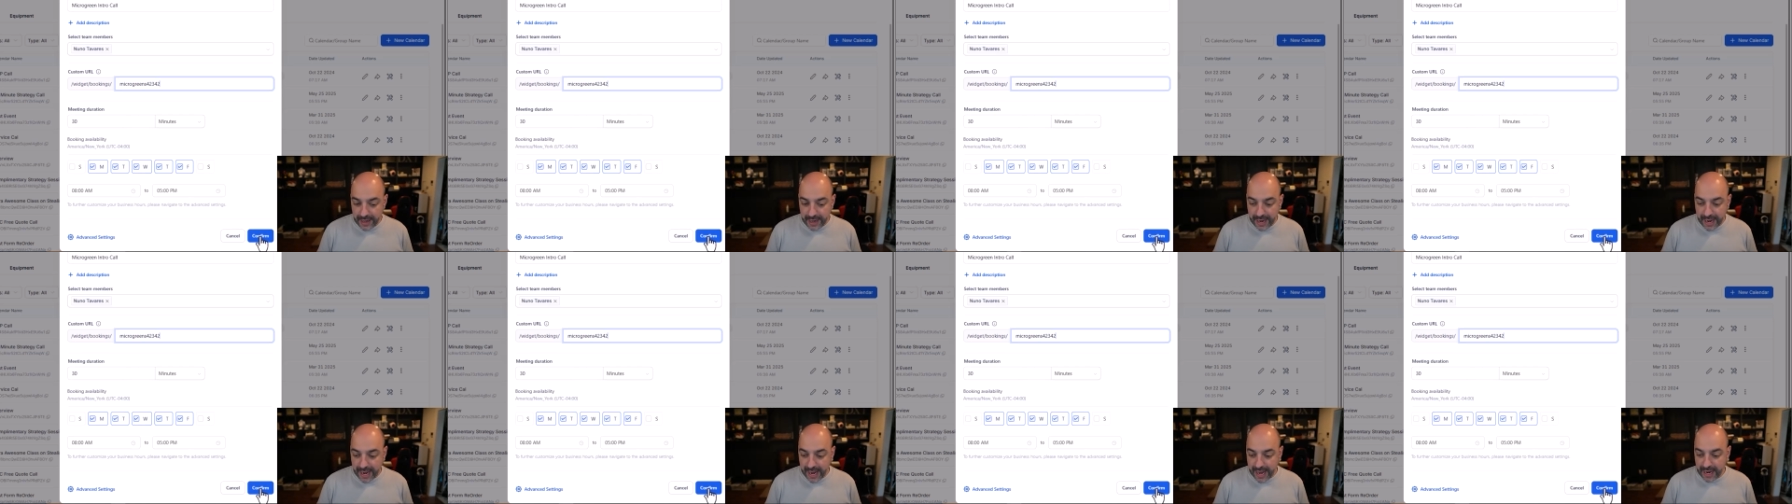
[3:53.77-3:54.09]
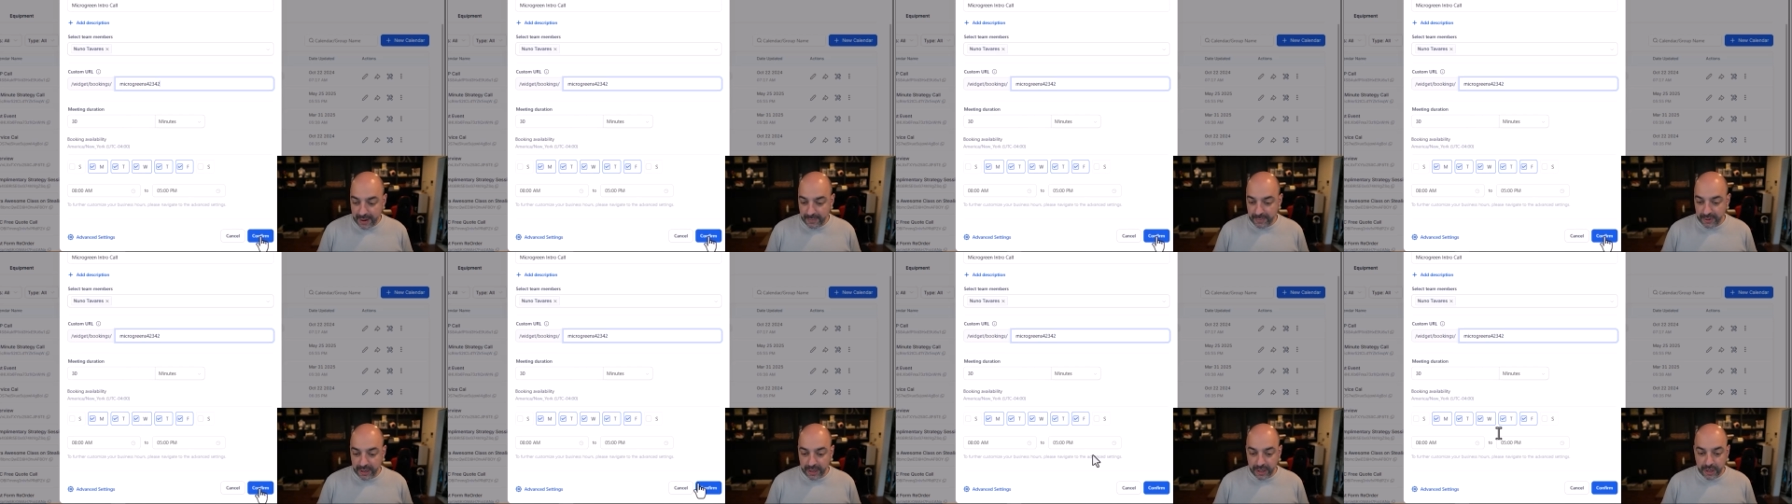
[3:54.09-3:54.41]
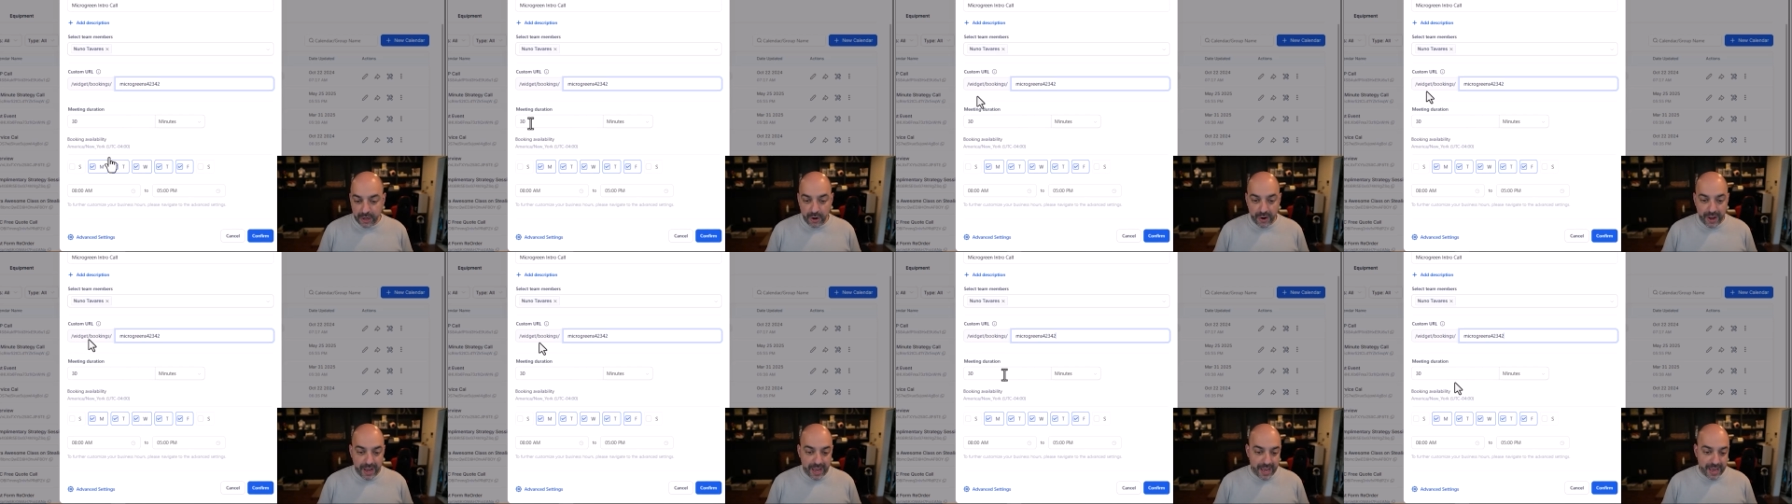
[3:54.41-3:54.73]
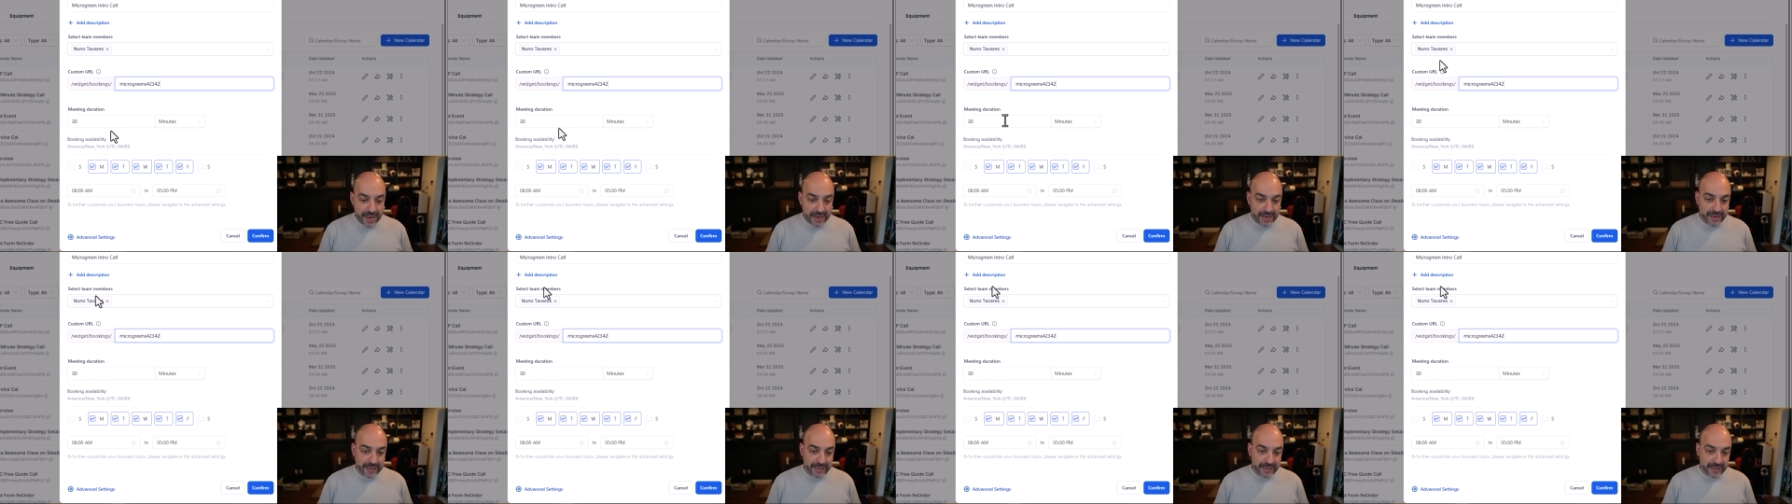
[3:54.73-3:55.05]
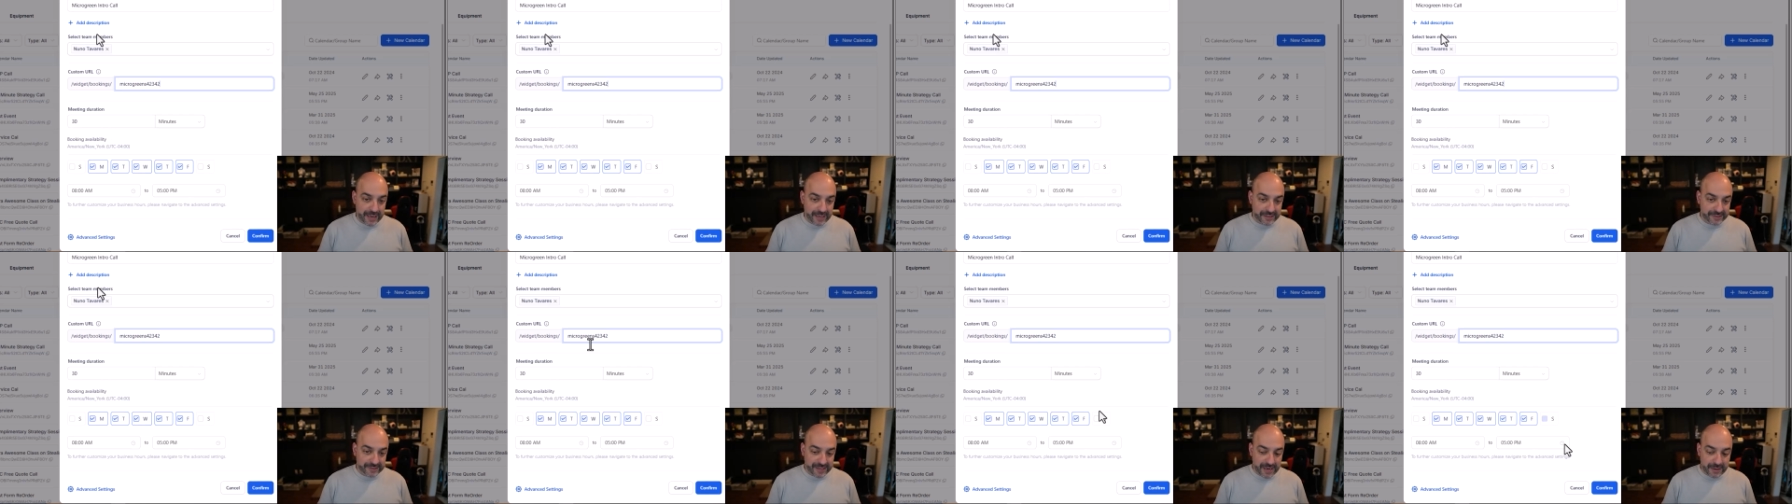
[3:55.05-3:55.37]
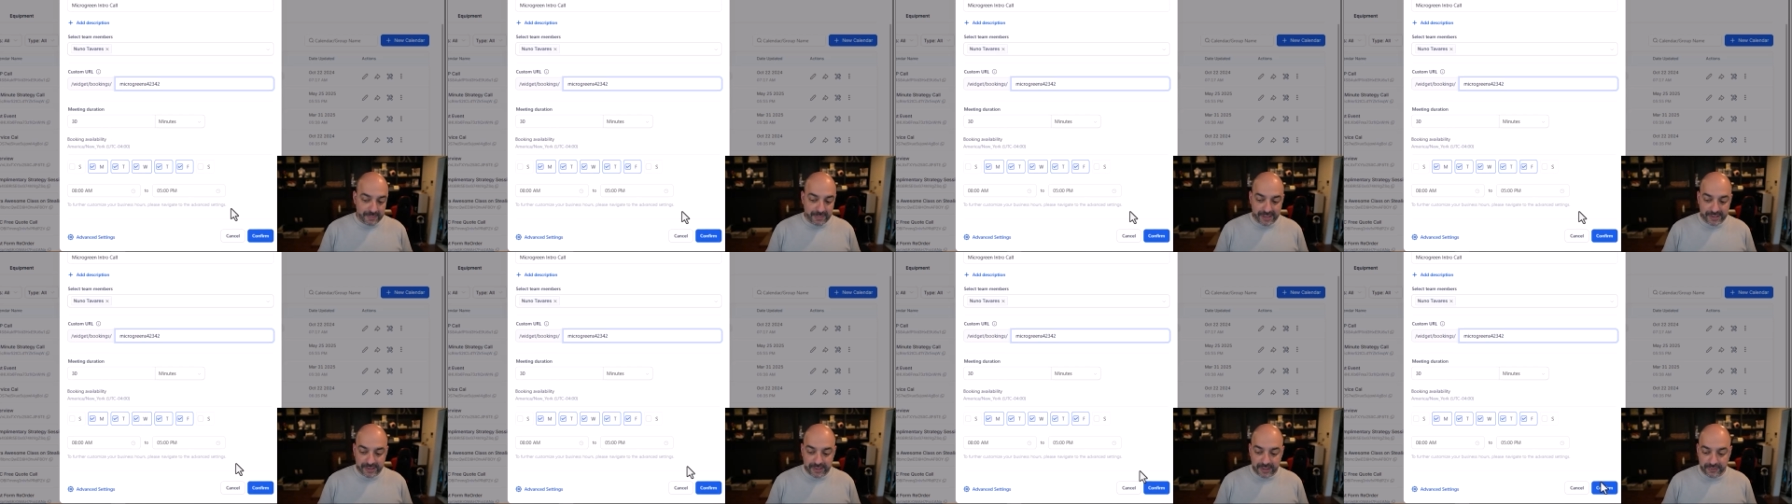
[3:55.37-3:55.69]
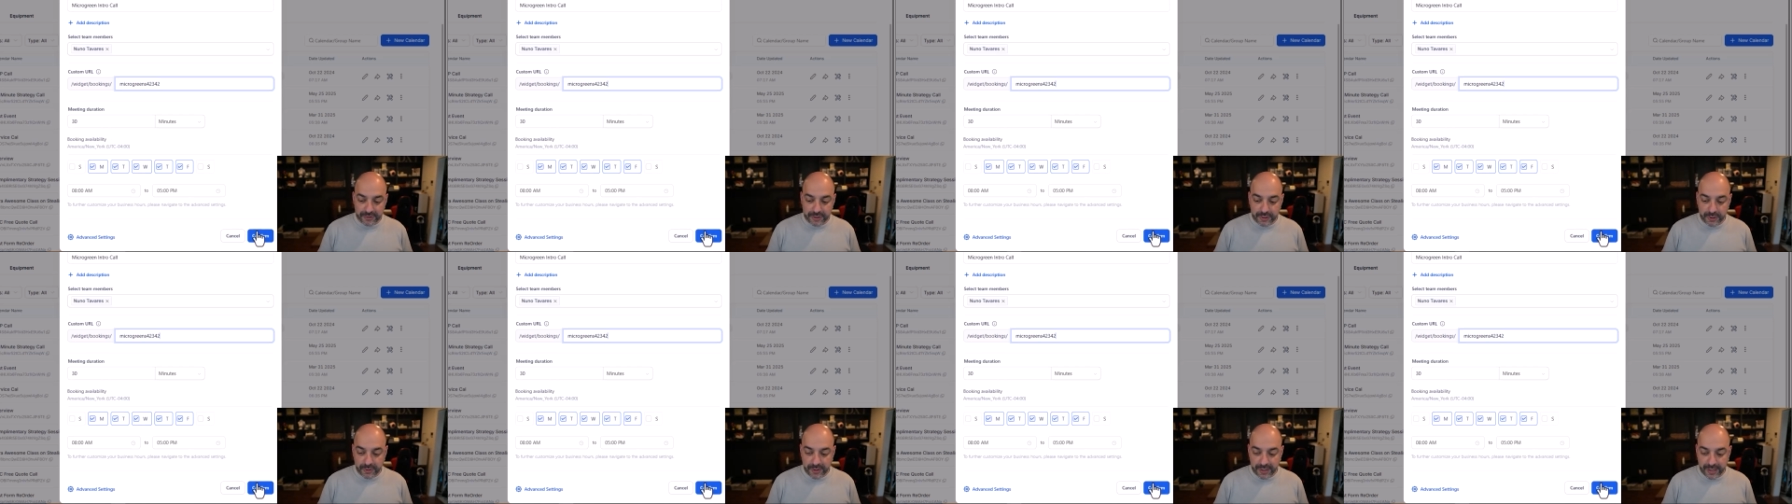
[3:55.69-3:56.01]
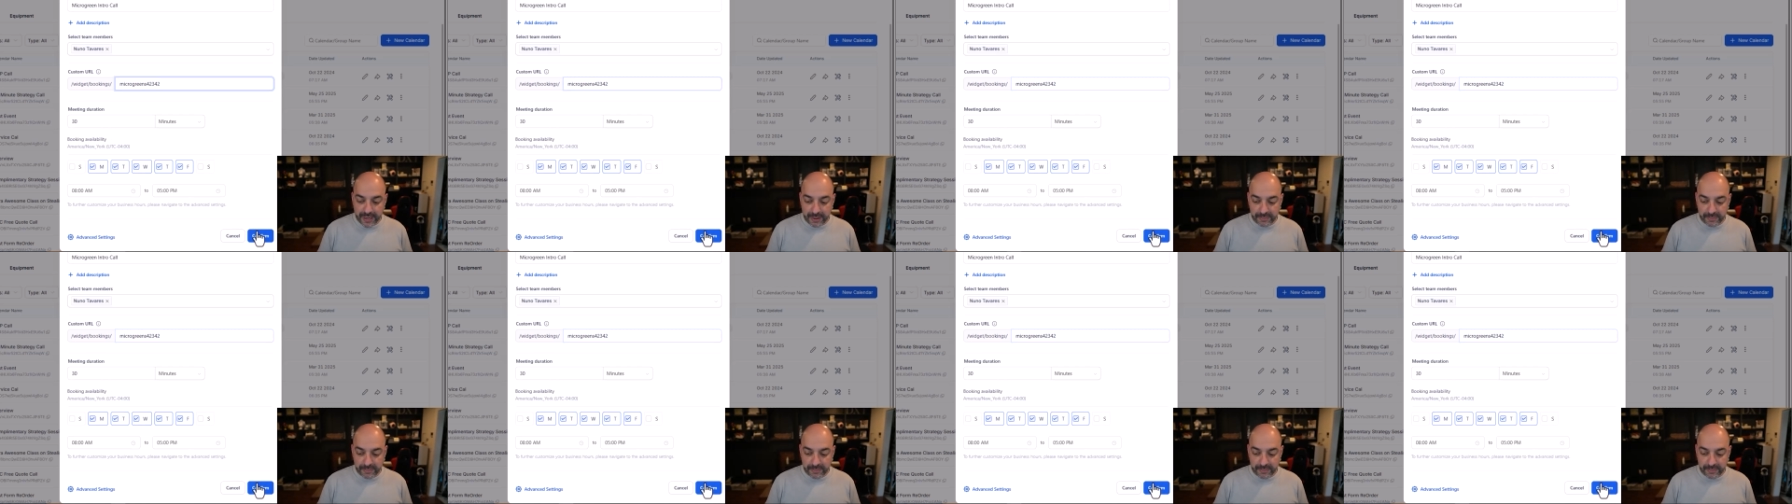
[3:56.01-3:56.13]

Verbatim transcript: And I'm going to go ahead and I assign myself to it.